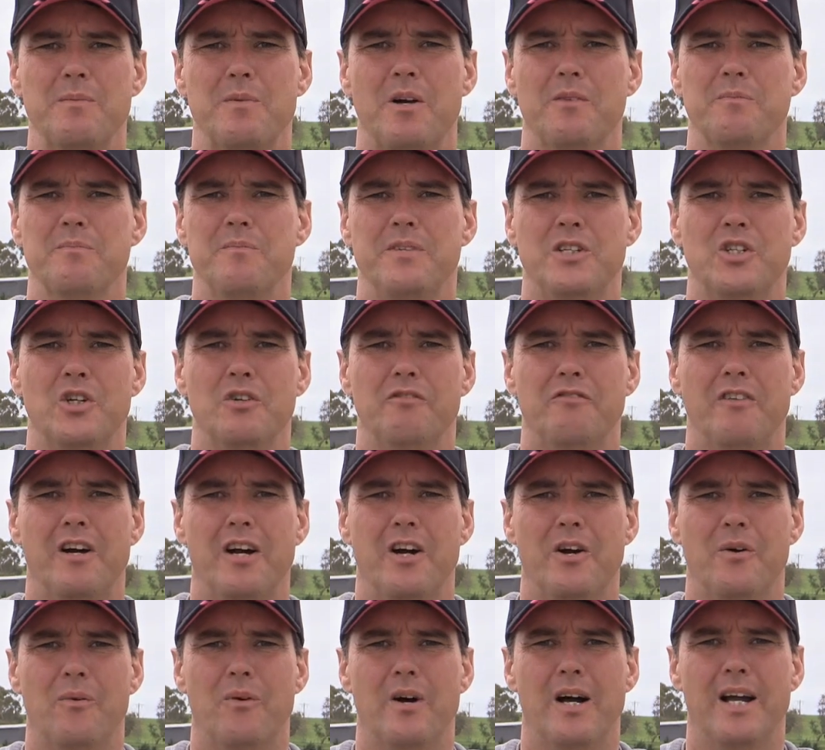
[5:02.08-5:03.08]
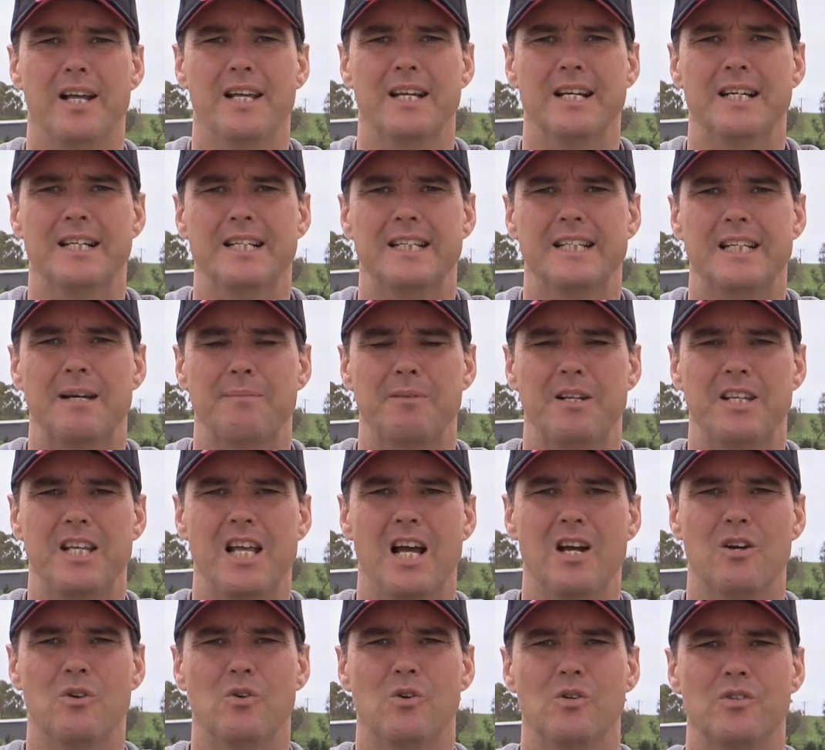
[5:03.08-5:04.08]
mightn't be too far away. A couple of
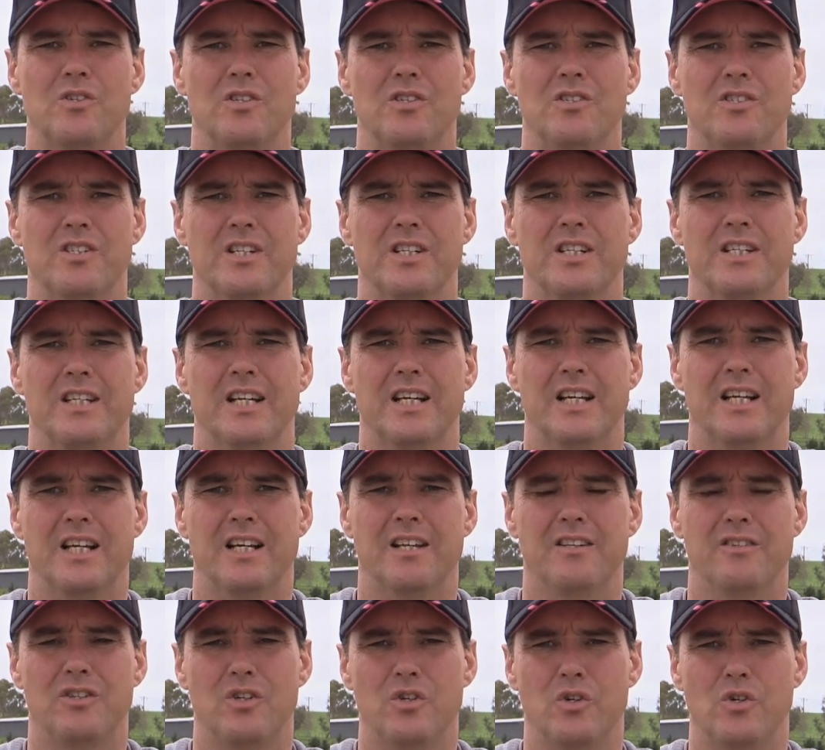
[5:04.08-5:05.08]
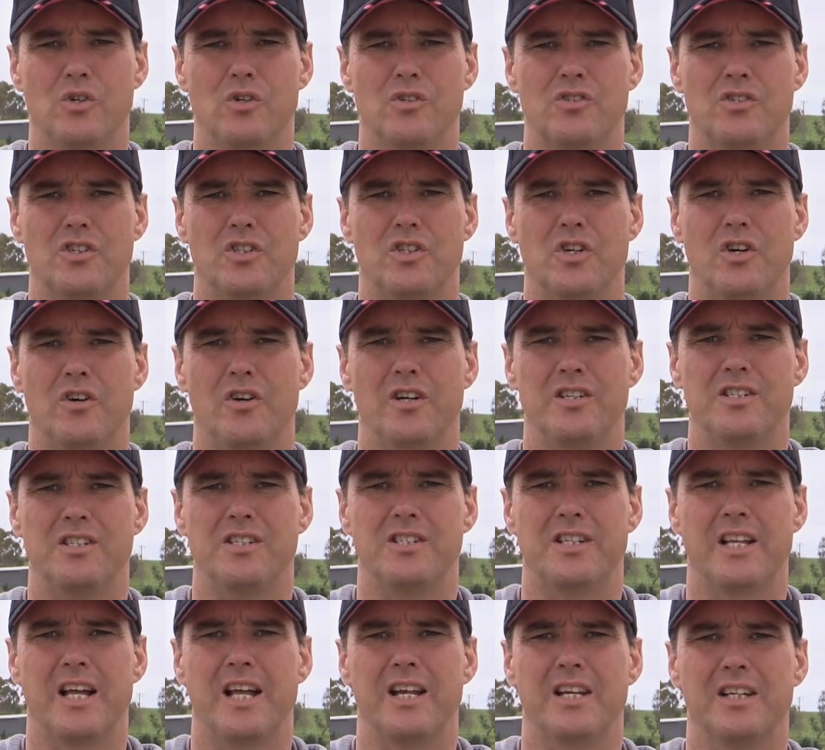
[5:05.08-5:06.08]
young horses and uh, the good horse Sertorius
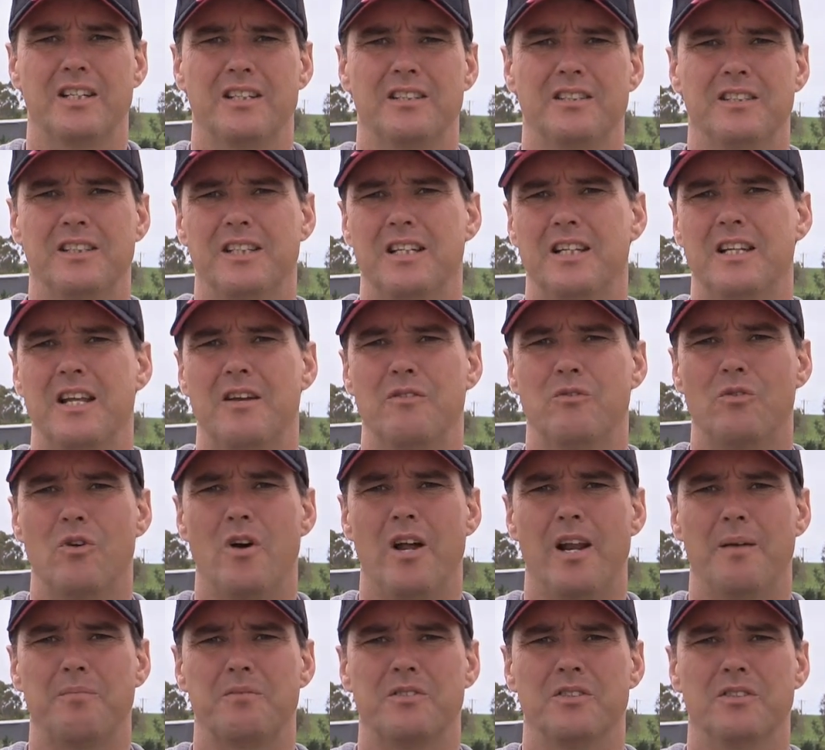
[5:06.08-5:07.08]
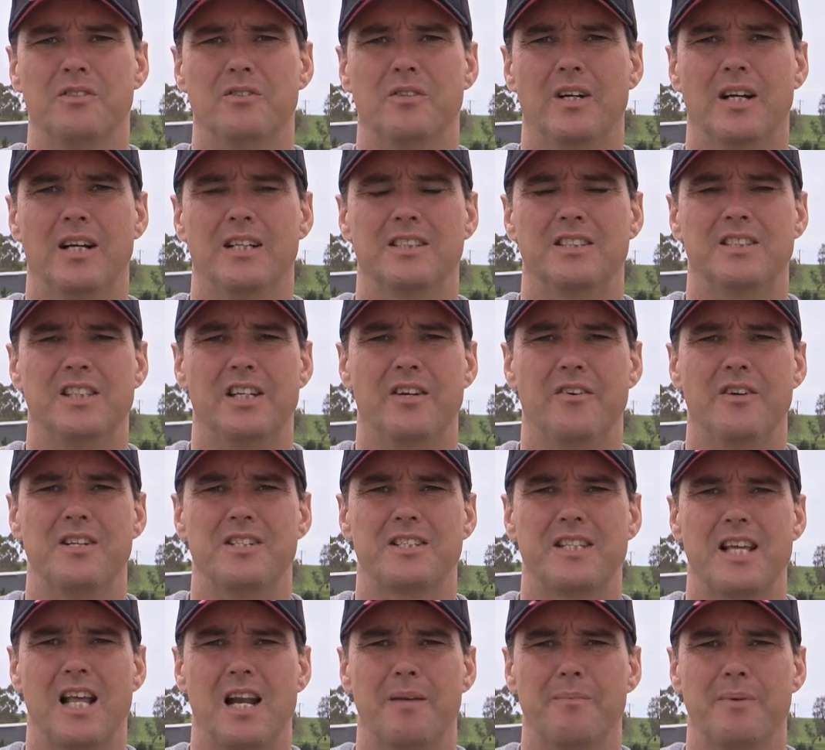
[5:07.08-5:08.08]
is starting to get right up to uh,
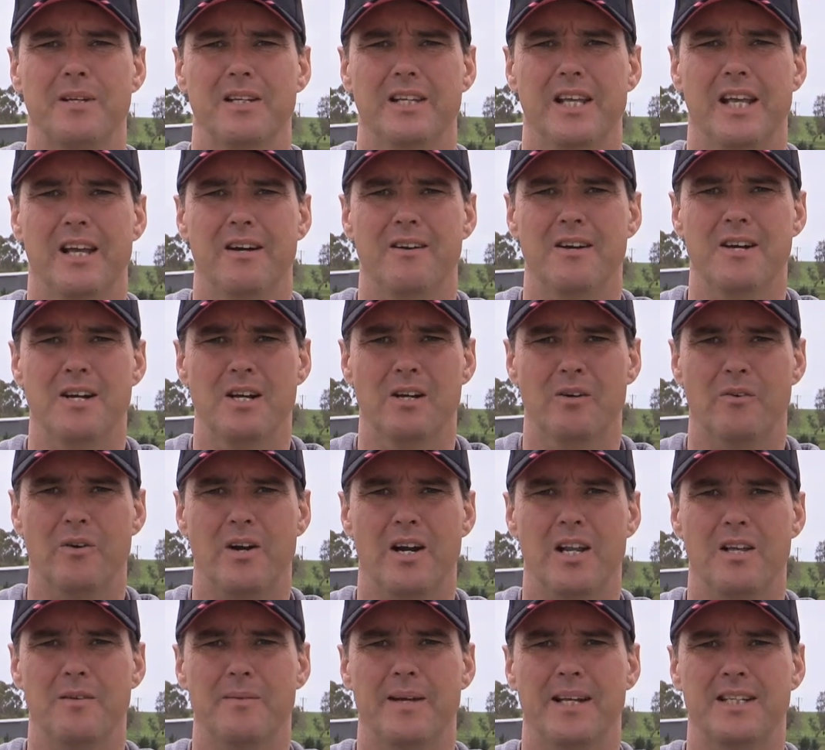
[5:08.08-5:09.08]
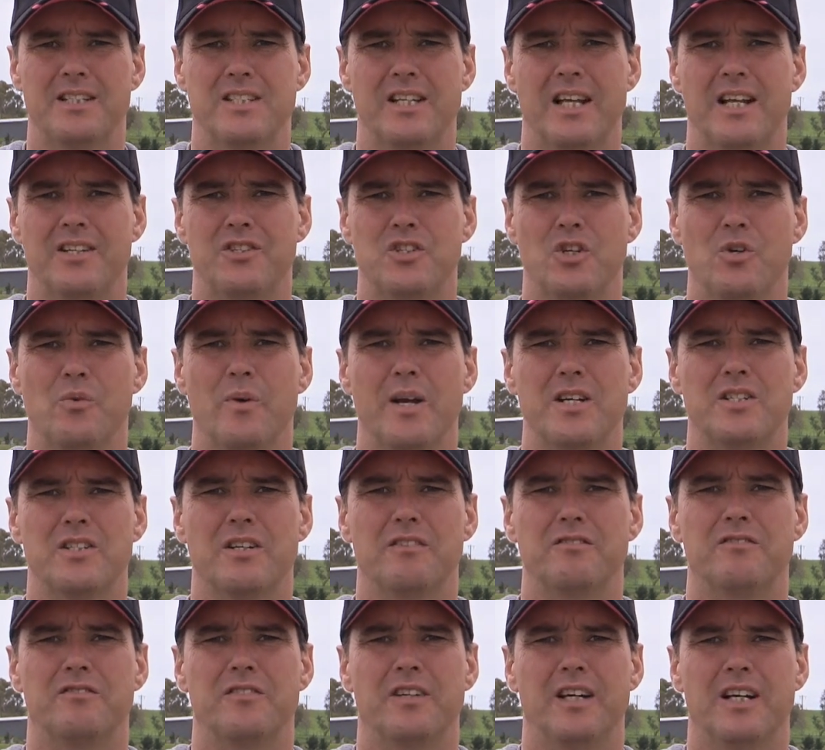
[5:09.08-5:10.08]
serious galloping now. We're only about uh, two weeks
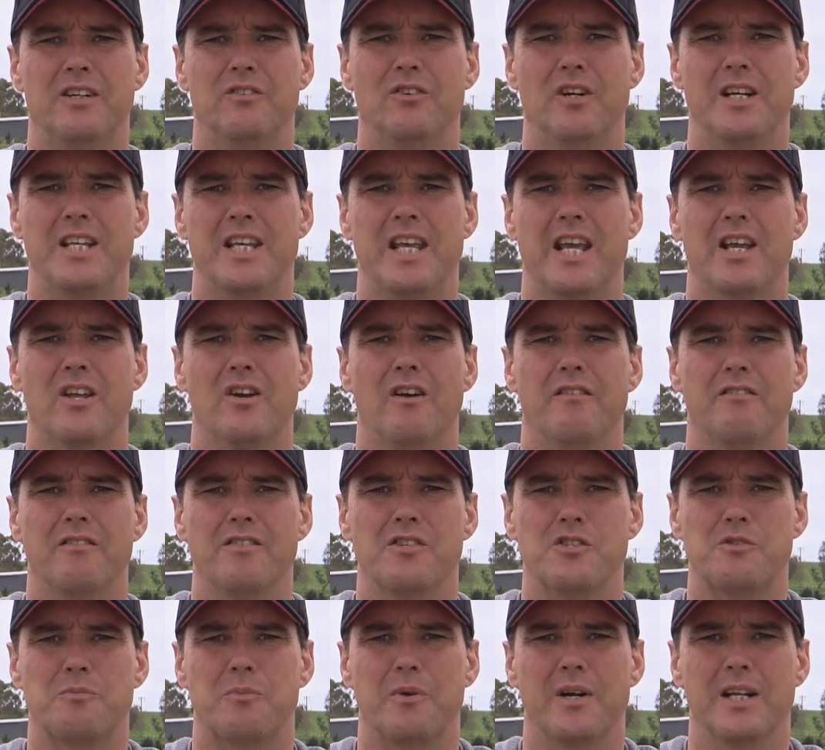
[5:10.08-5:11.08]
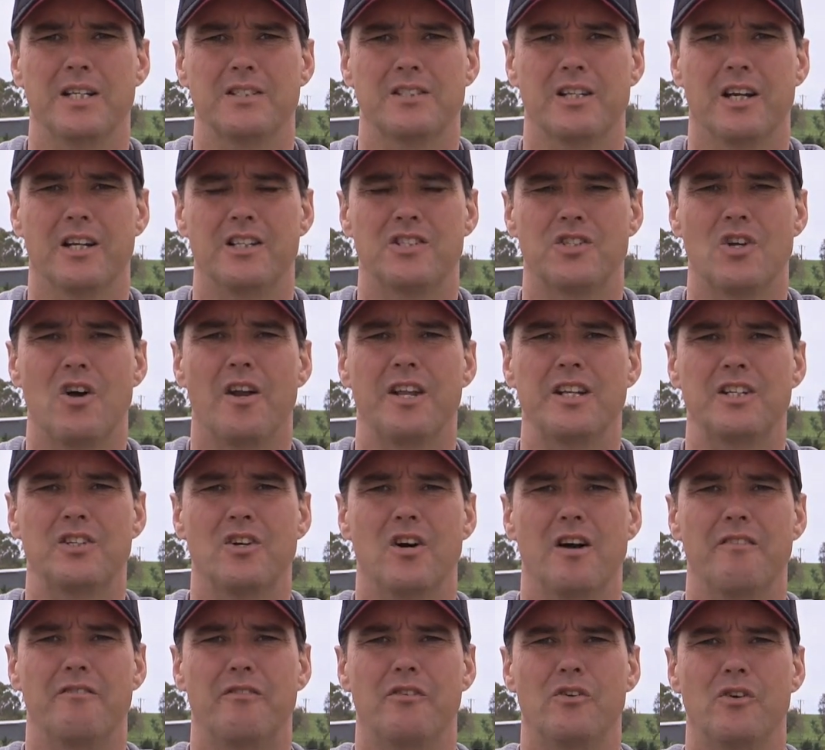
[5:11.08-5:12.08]
off, uh, really kicking off in the spring. So exciting
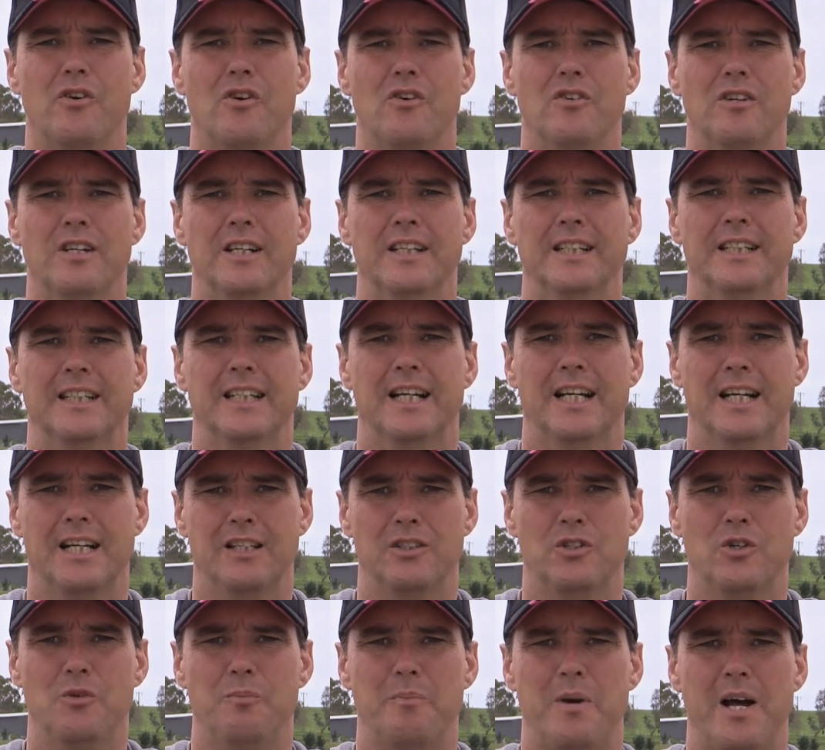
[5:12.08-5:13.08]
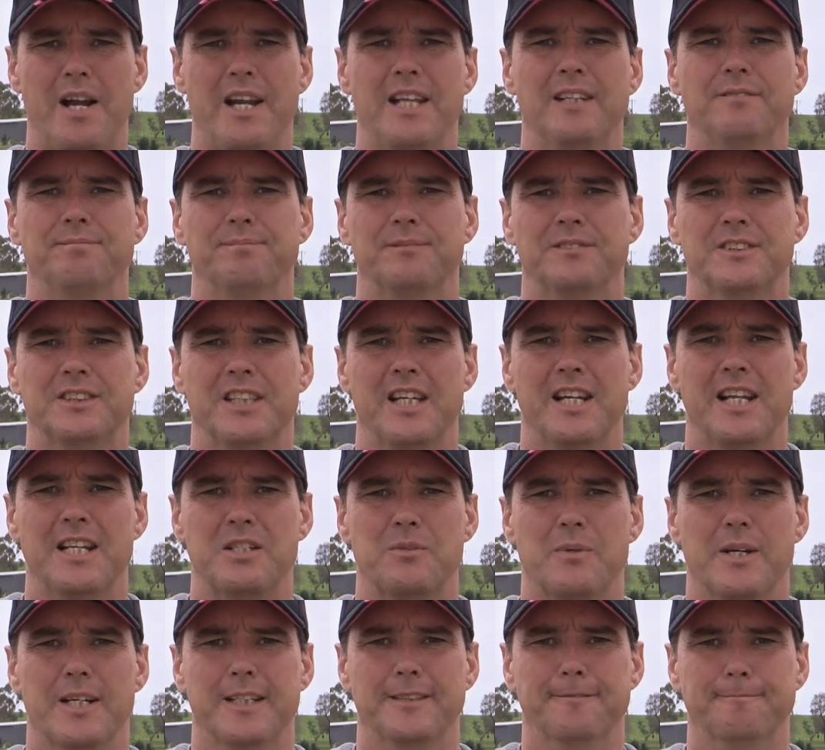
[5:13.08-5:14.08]
time for all. Uh, good punning. See you
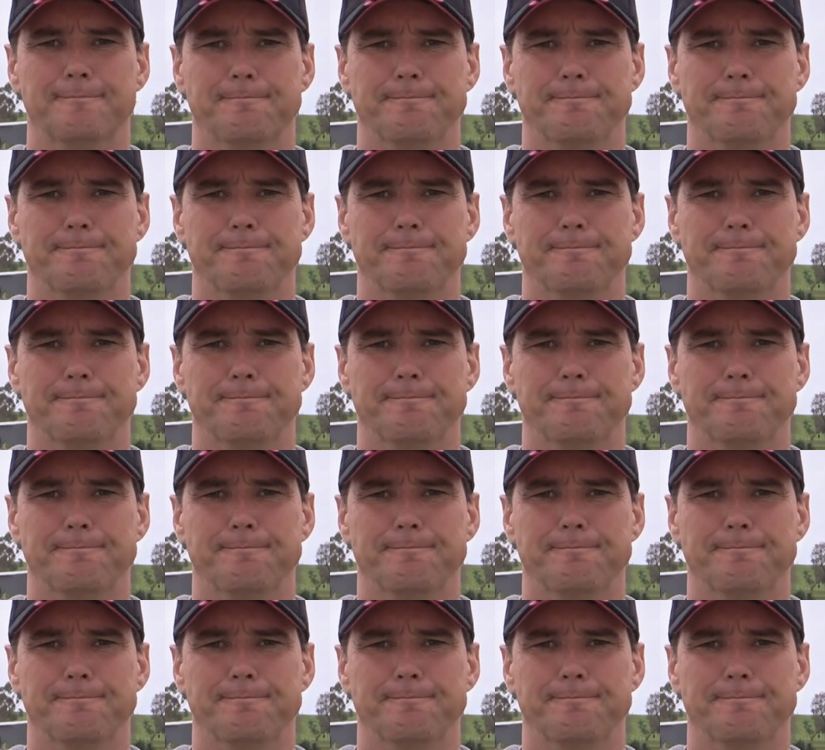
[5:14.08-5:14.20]
next week.